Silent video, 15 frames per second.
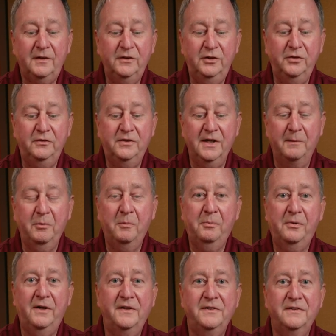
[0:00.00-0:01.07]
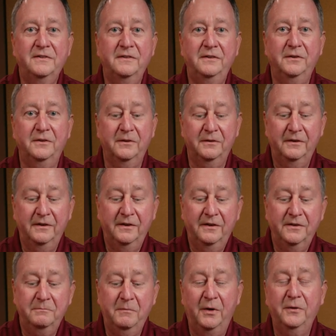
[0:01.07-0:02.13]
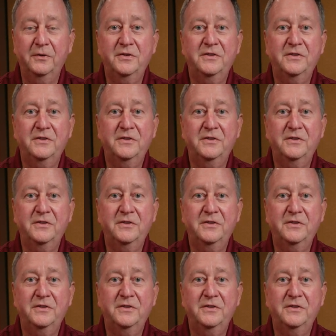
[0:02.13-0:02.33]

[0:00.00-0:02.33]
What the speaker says: you double press your motor